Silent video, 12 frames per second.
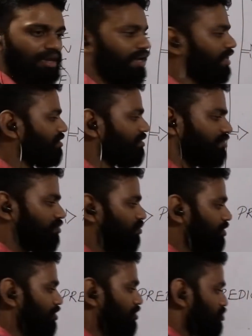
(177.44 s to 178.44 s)
And we
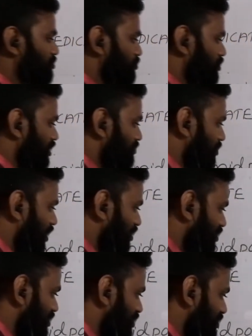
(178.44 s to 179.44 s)
need to put a
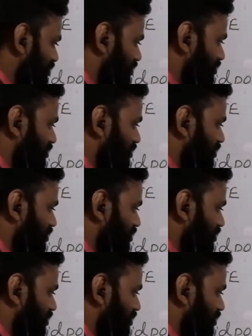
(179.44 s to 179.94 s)
mark here.